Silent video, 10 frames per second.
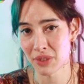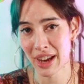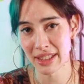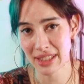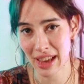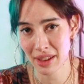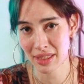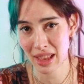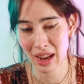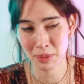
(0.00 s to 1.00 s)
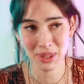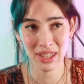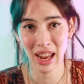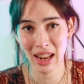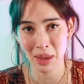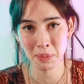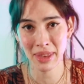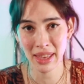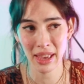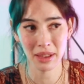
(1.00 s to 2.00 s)
finds out that I'm standing and
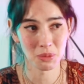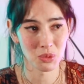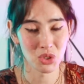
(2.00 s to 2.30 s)
peeing.